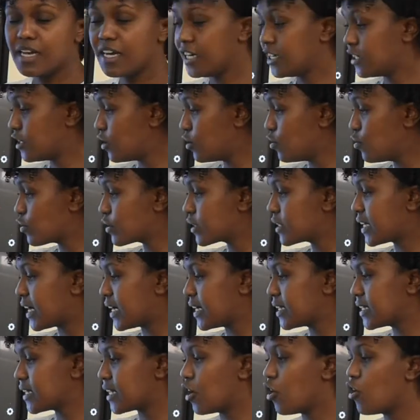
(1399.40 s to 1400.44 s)
It looks
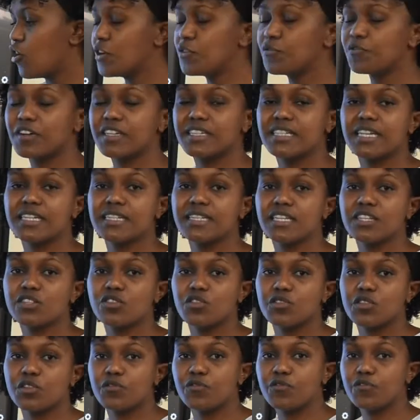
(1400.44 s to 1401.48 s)
at or emphasizes
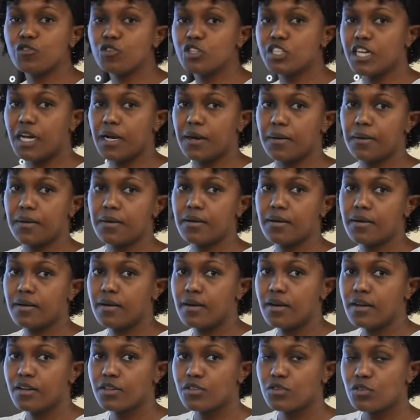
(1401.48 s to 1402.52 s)
on the future.
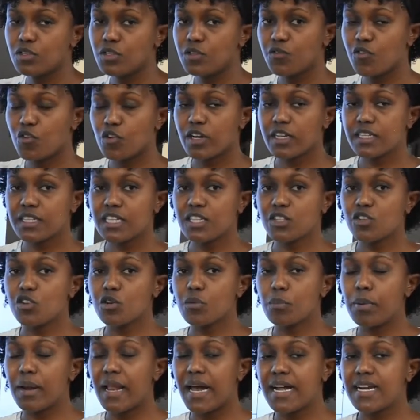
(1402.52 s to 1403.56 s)
So it focuses on
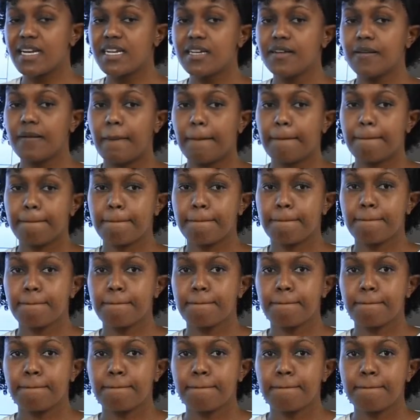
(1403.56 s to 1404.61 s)
planning,
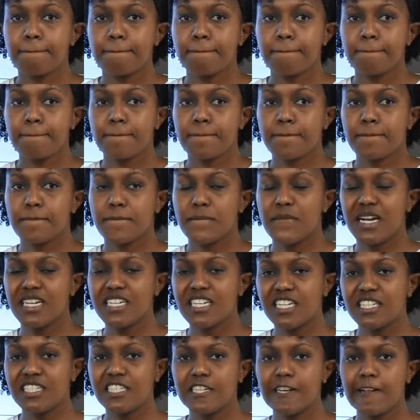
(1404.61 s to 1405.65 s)

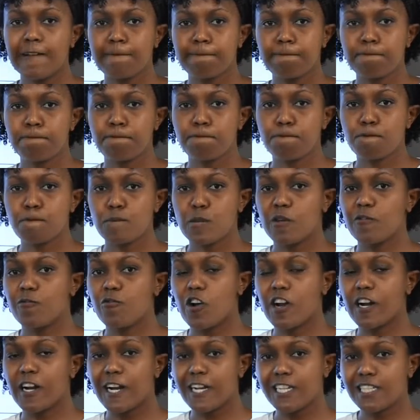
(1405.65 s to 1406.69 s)
budgeting,
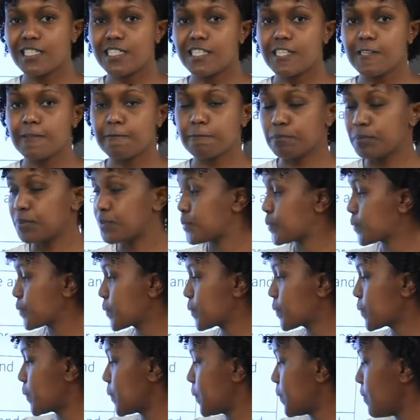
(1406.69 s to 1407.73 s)
forecasting,
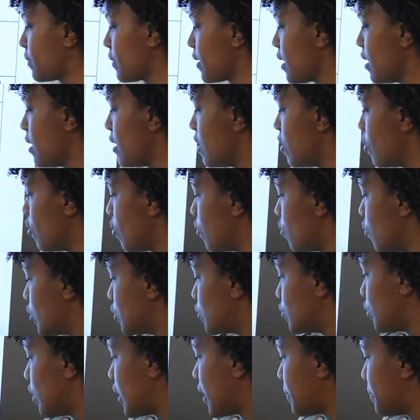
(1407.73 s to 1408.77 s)
or what
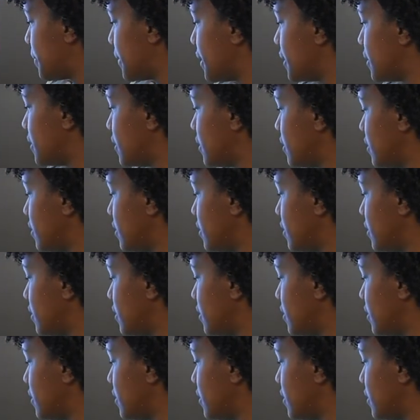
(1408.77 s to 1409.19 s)
will happen